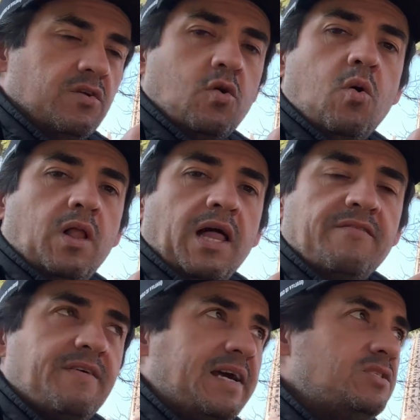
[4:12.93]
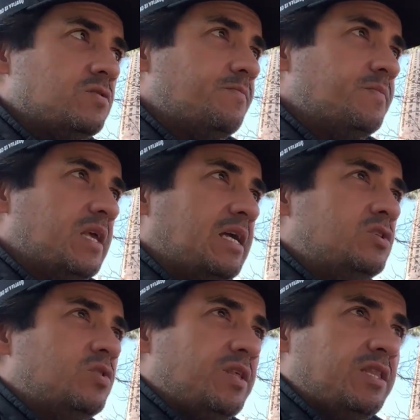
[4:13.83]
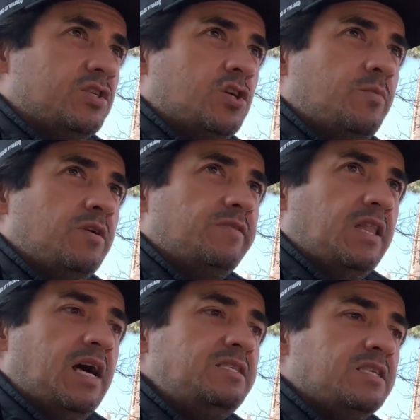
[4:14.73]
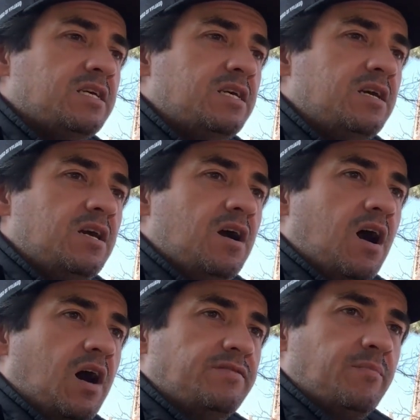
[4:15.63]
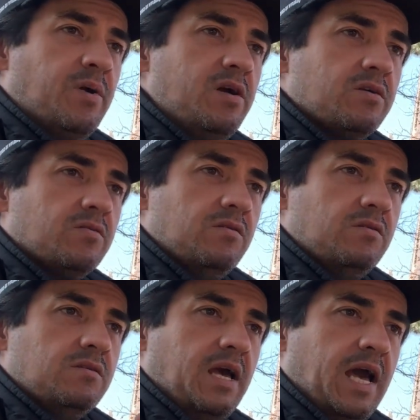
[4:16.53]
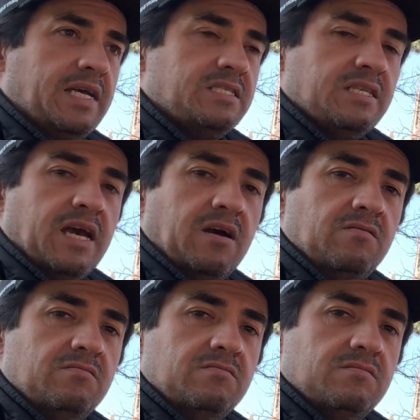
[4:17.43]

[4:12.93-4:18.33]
go a lot faster. And so then the terminal velocity of the particle has now